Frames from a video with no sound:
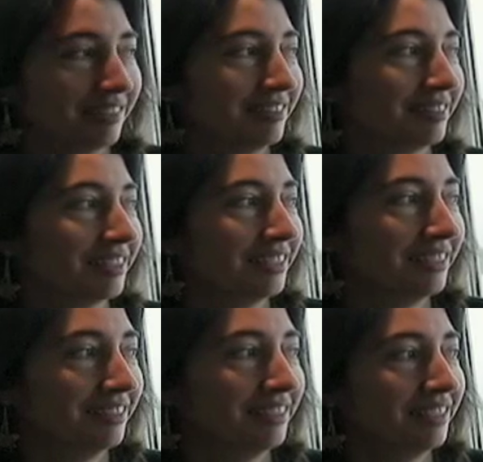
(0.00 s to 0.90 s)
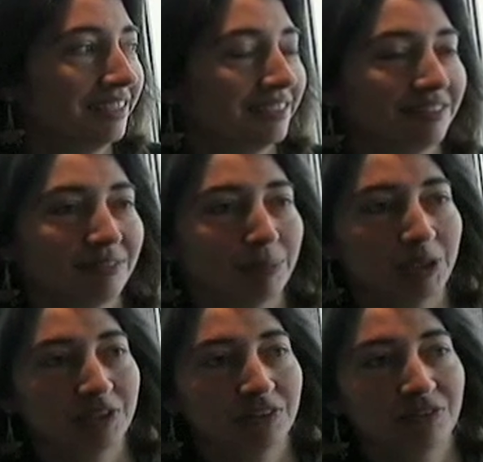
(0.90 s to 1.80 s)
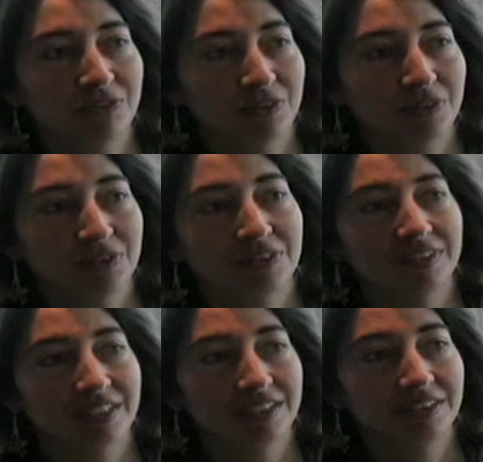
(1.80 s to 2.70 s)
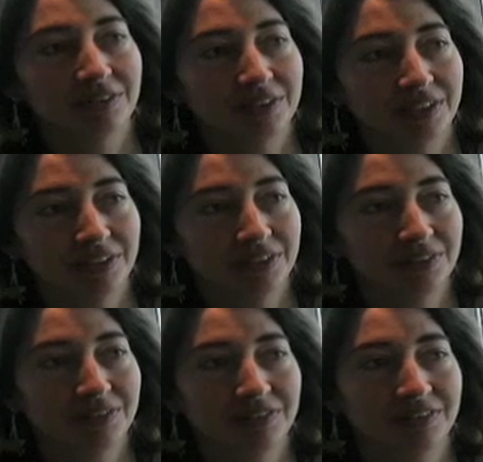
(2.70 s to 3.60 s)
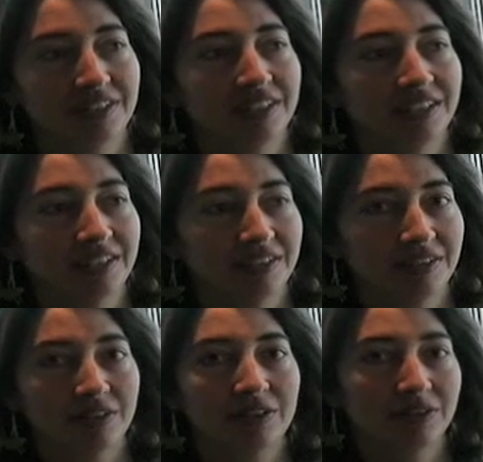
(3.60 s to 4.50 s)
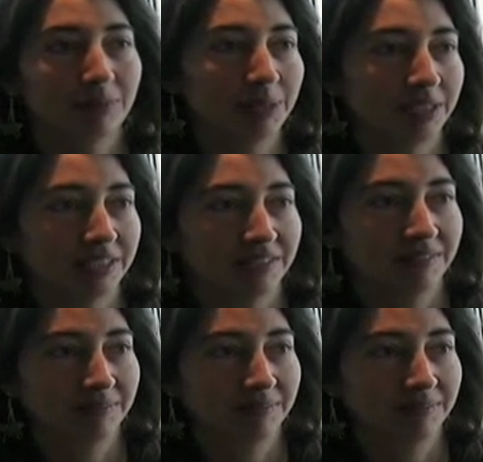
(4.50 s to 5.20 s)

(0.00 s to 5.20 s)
I study the smallest photosynthetic eukaryotes uh, on the planet.